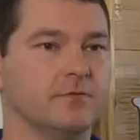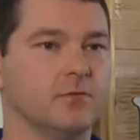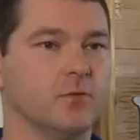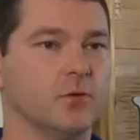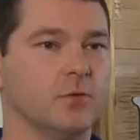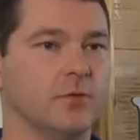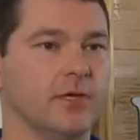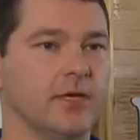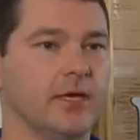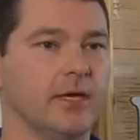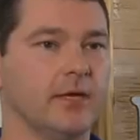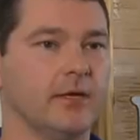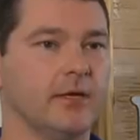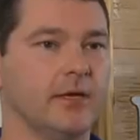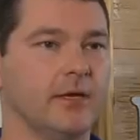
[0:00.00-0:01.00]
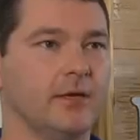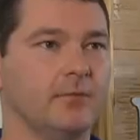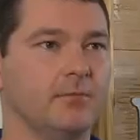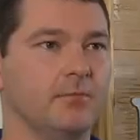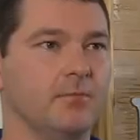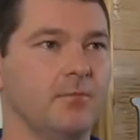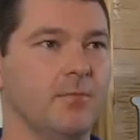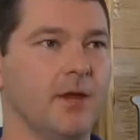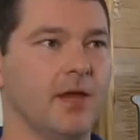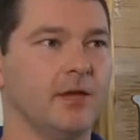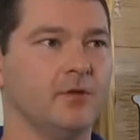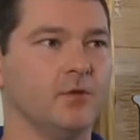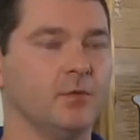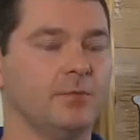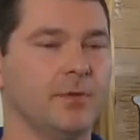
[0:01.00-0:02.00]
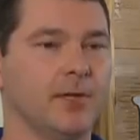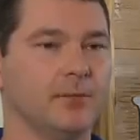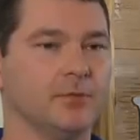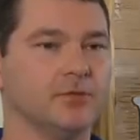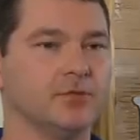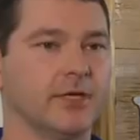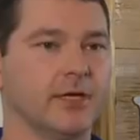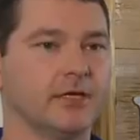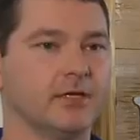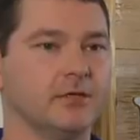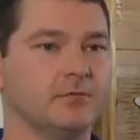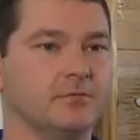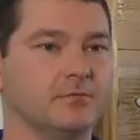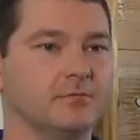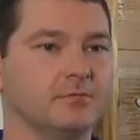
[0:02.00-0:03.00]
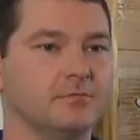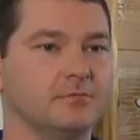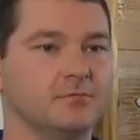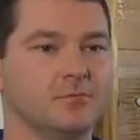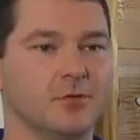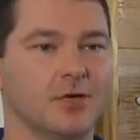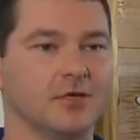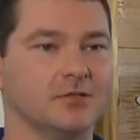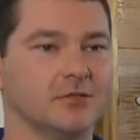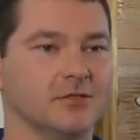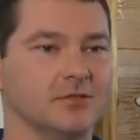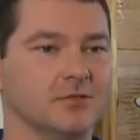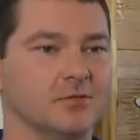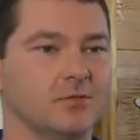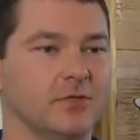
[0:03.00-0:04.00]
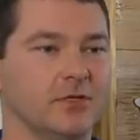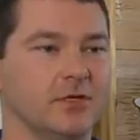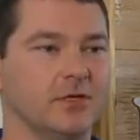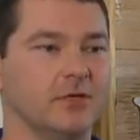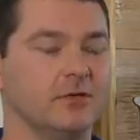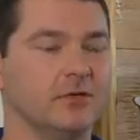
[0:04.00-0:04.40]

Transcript: floor, we had a manual paper tracking process that we did.